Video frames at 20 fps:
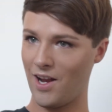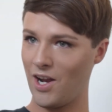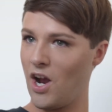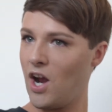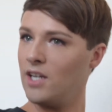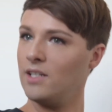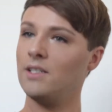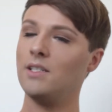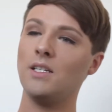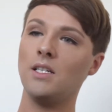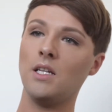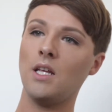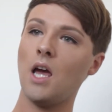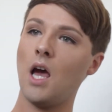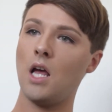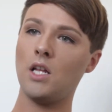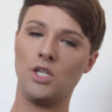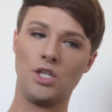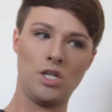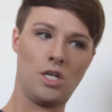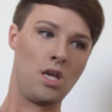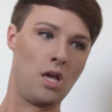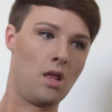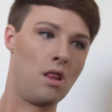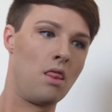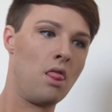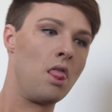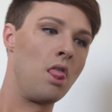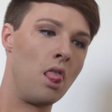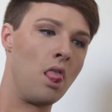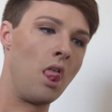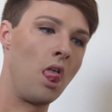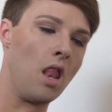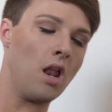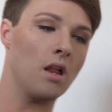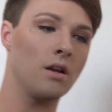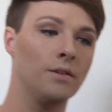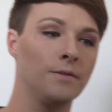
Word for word: Kardashian.